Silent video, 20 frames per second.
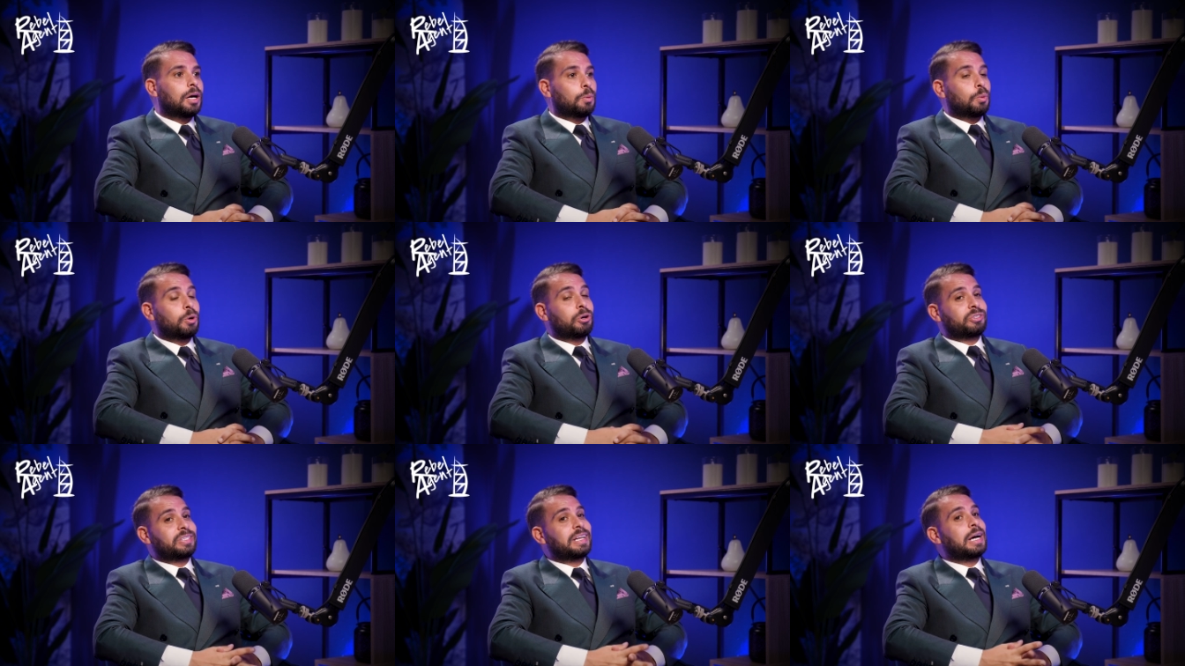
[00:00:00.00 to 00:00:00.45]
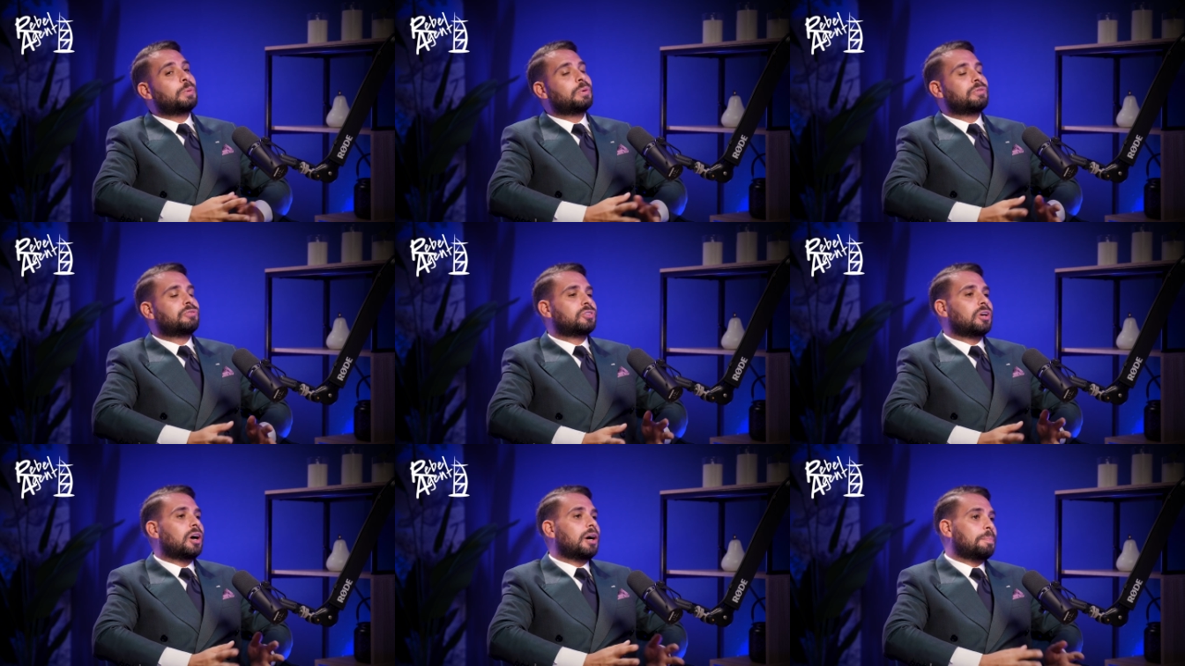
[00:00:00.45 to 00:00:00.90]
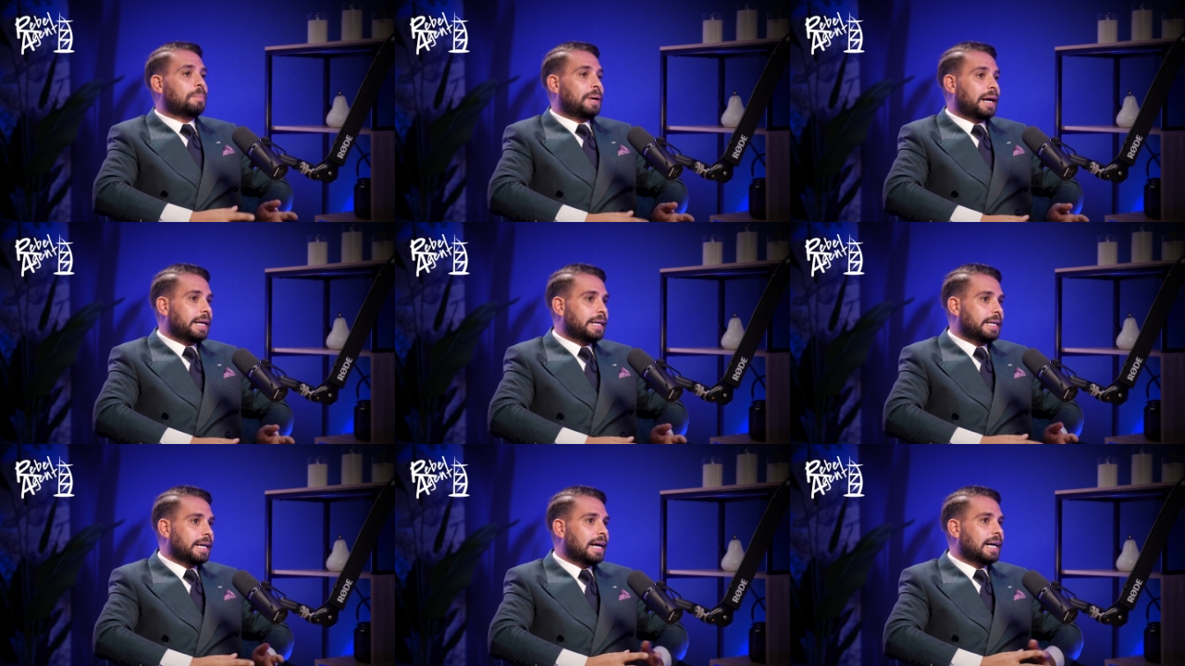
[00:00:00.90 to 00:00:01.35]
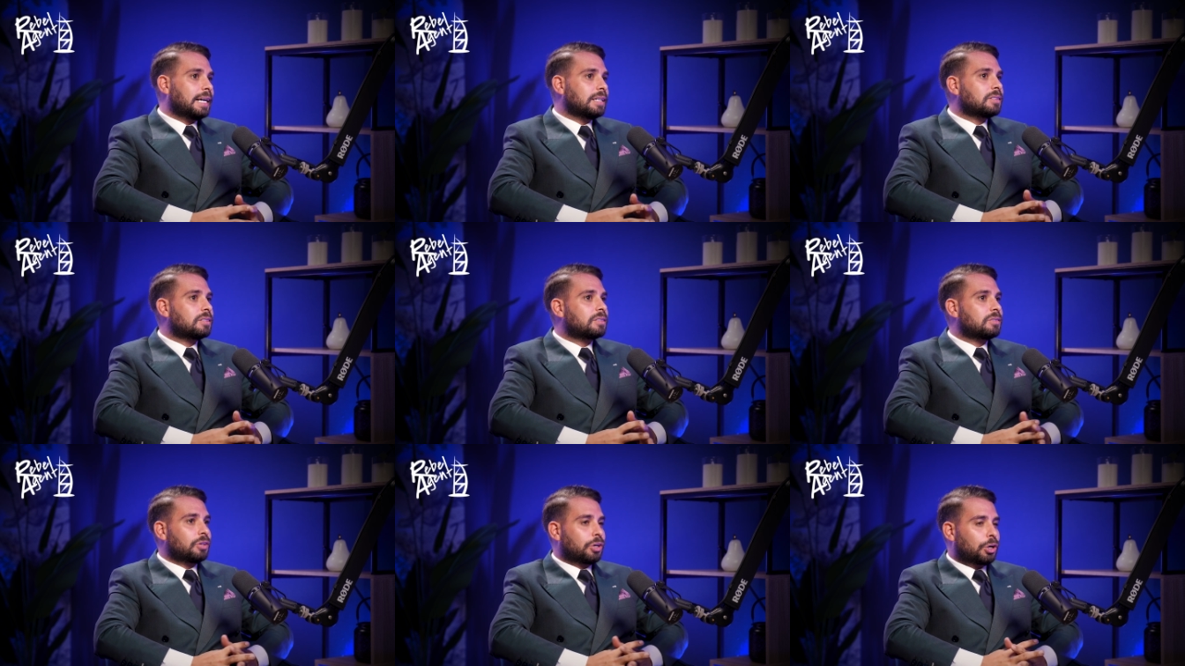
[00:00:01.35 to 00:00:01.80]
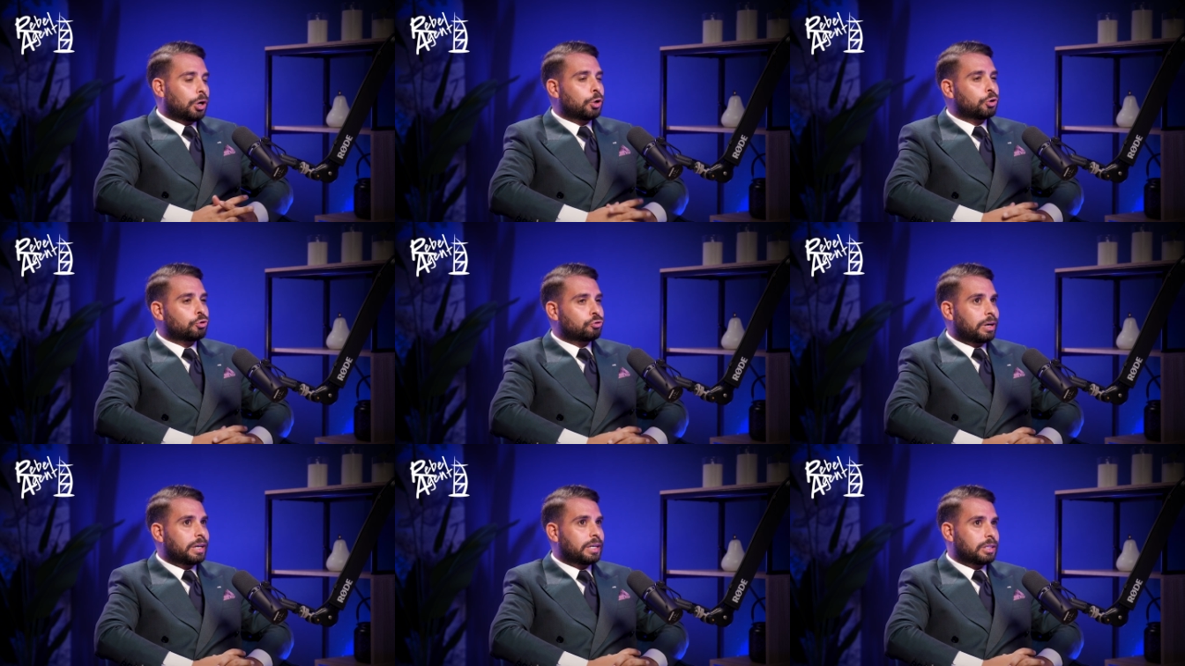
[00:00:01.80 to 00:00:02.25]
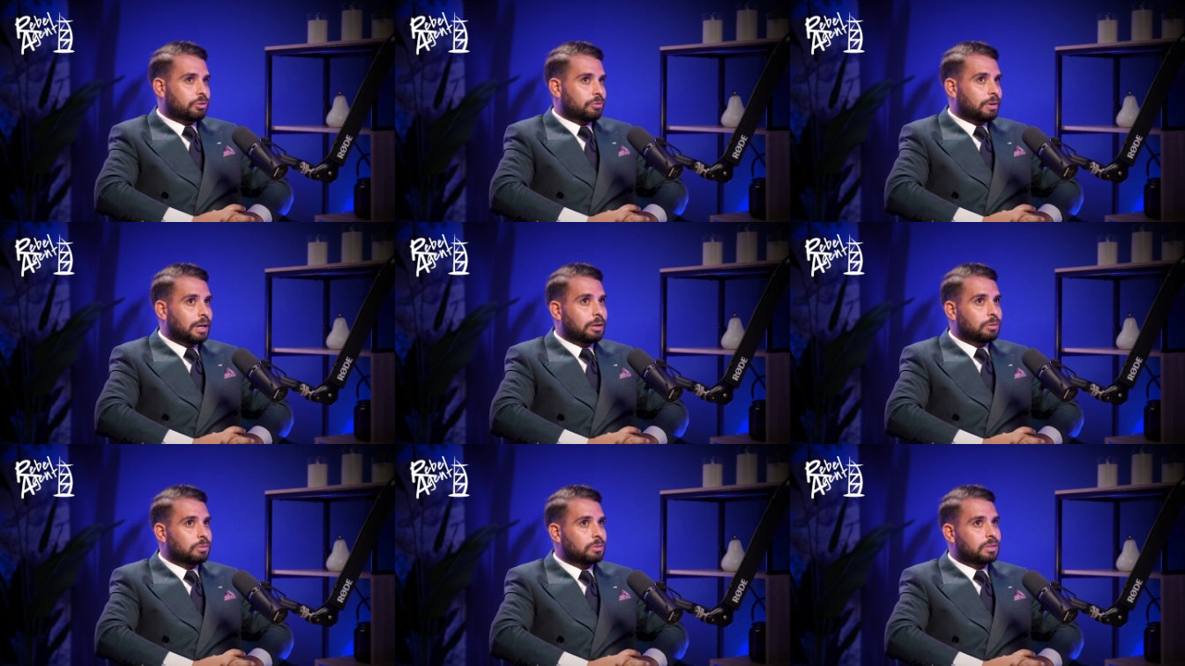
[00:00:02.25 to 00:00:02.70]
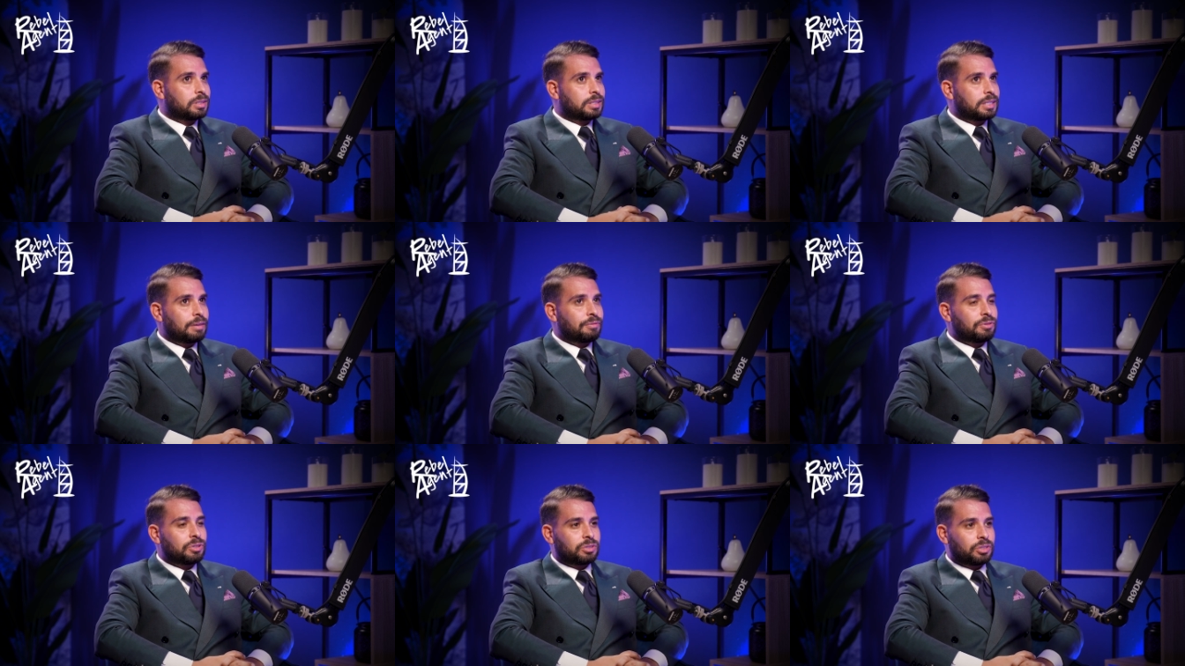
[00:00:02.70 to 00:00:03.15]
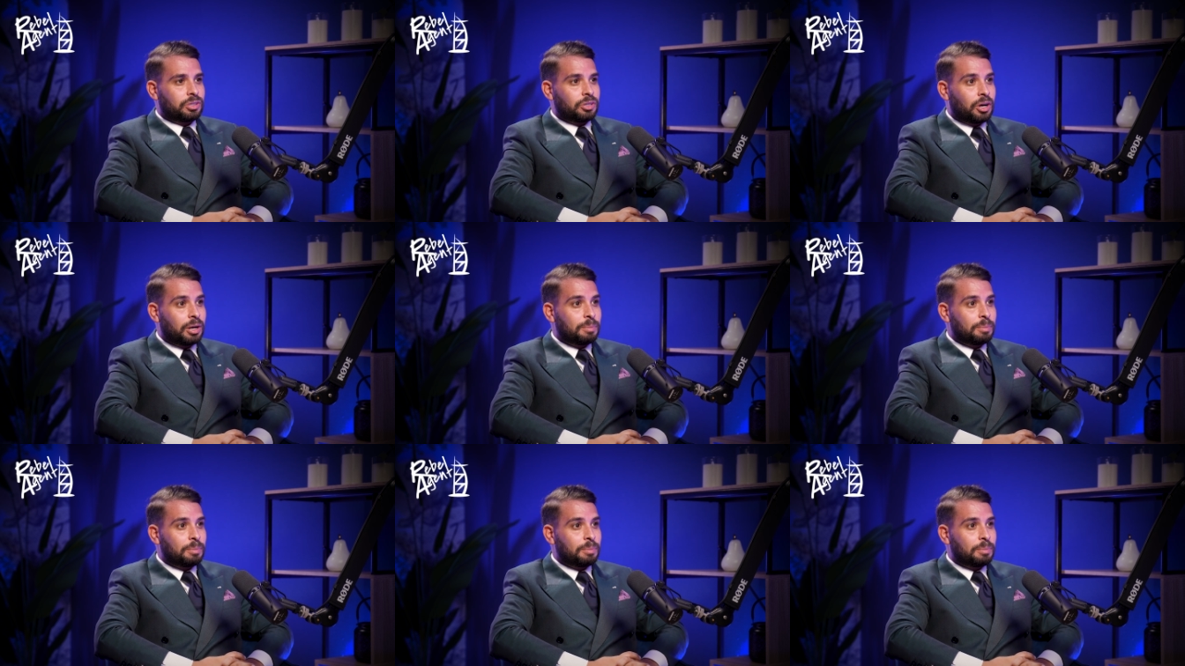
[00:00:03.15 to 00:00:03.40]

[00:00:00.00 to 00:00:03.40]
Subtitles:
Whereas now we've started paid ads, the close rate is around 7 to